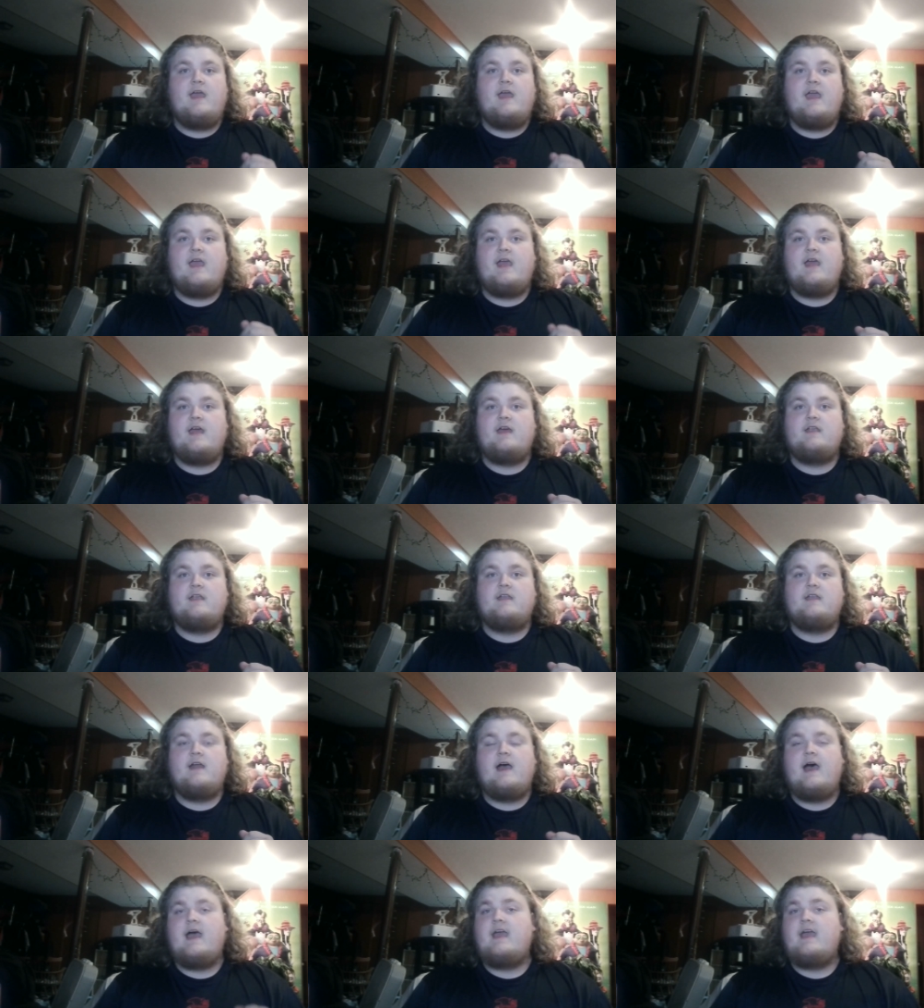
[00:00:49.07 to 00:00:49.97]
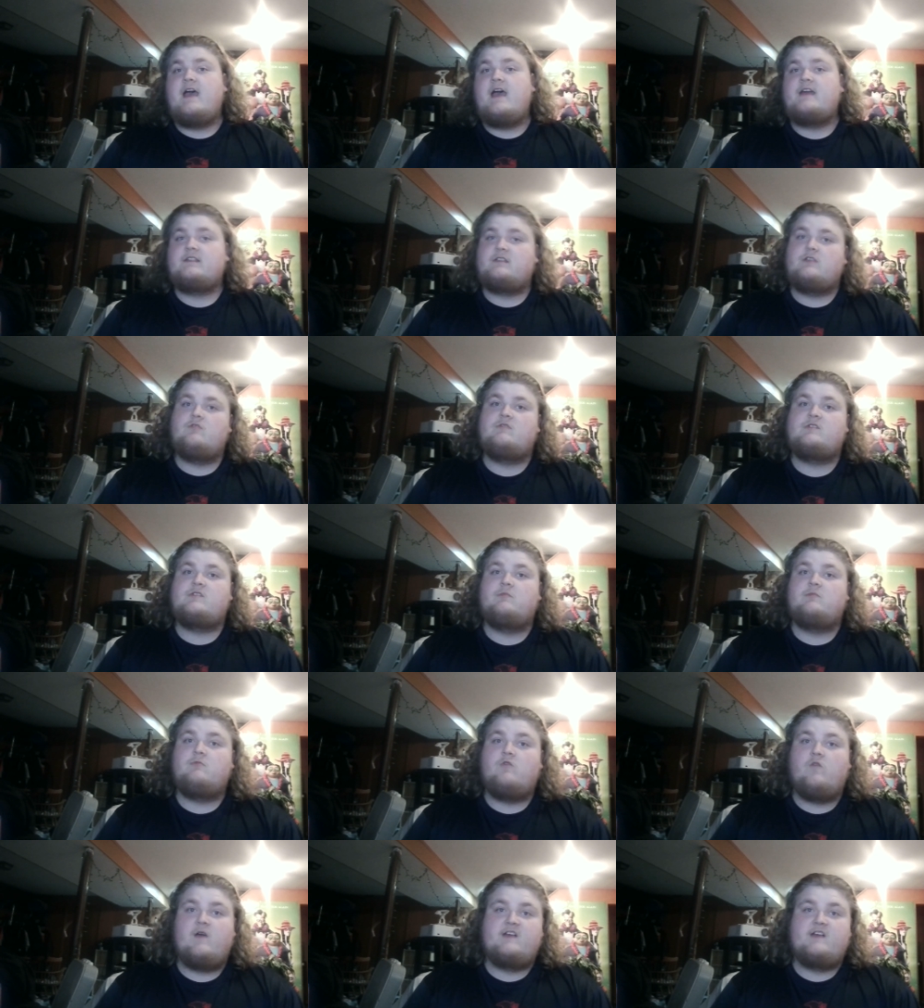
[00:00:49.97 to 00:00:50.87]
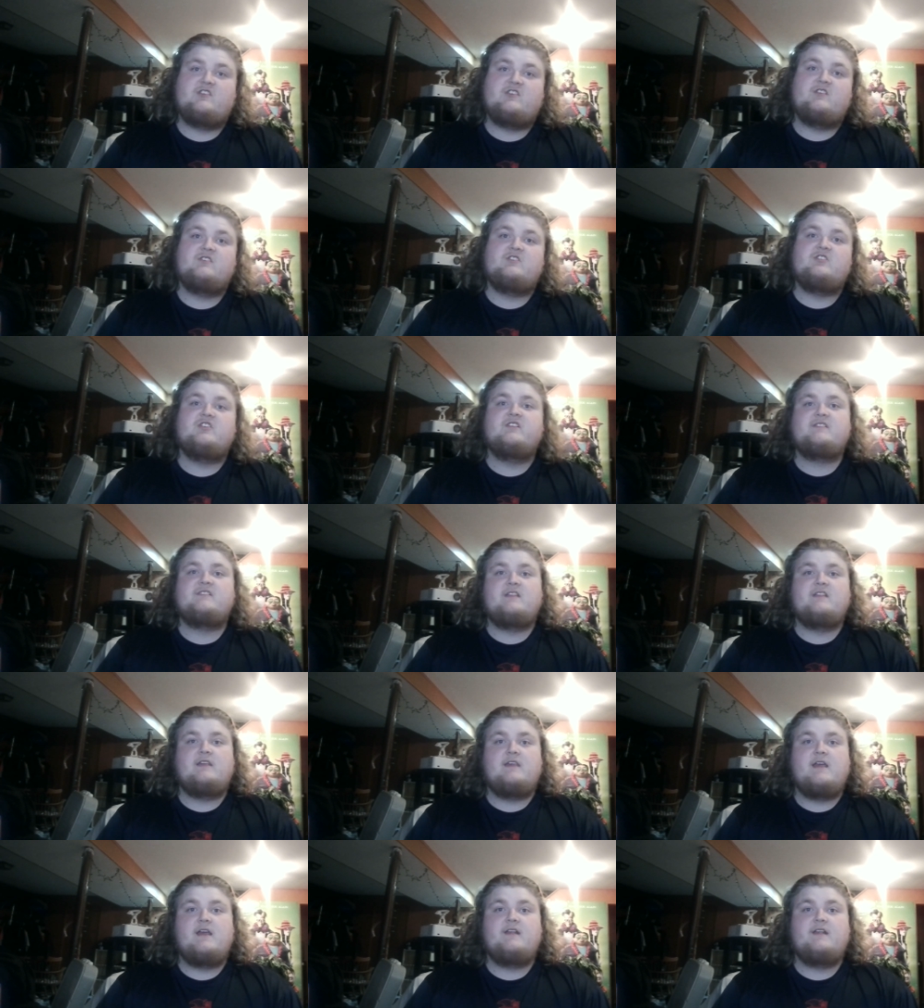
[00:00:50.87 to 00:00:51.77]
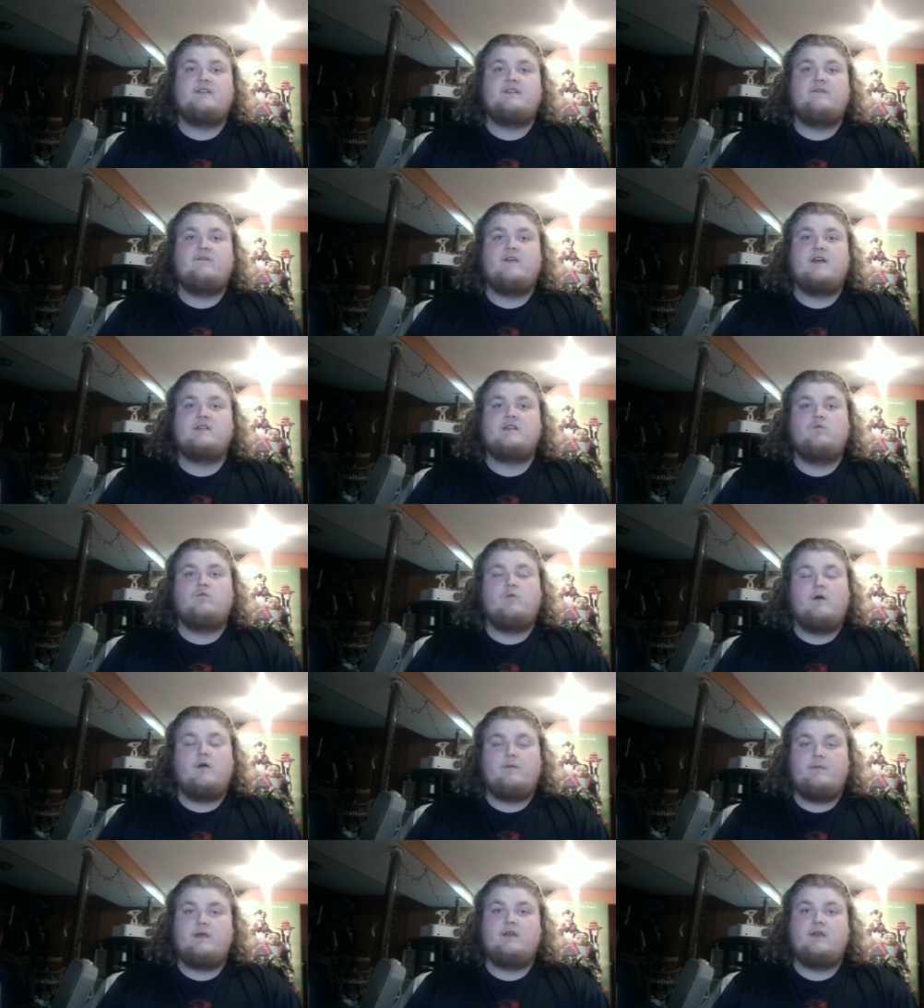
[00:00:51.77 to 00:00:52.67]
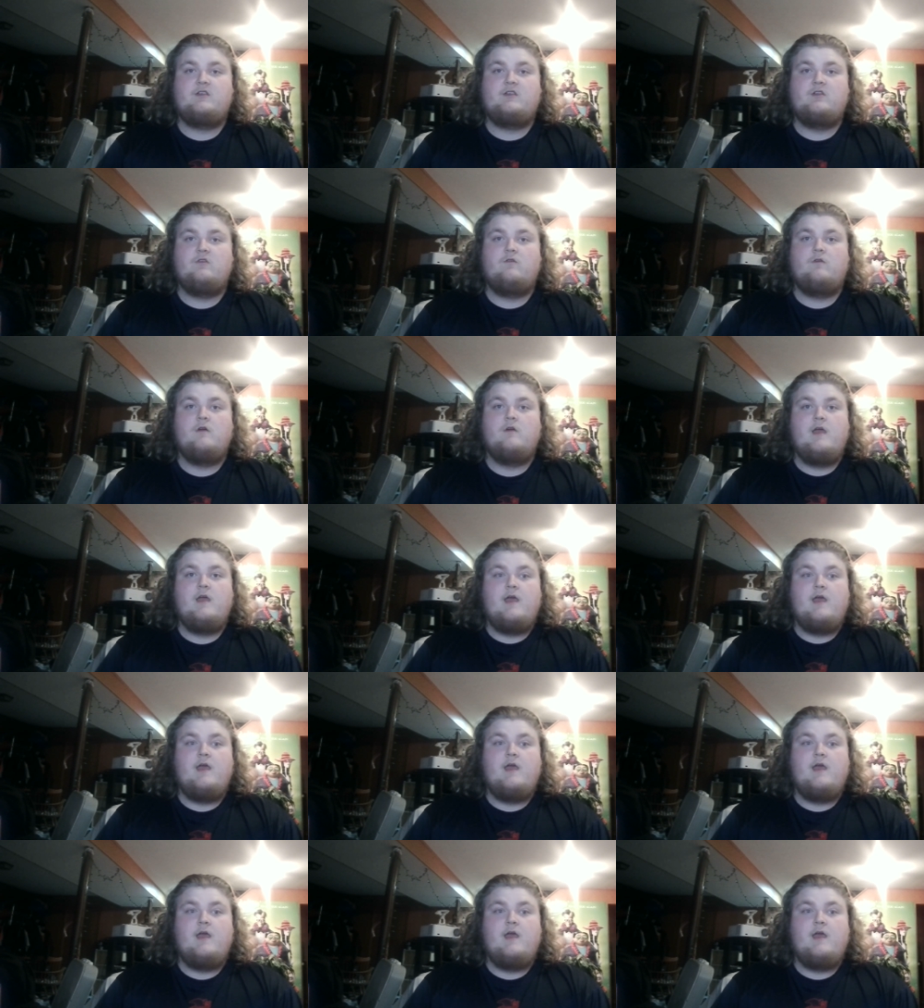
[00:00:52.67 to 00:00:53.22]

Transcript: And I asked you some questions just in case if you guys want me to do.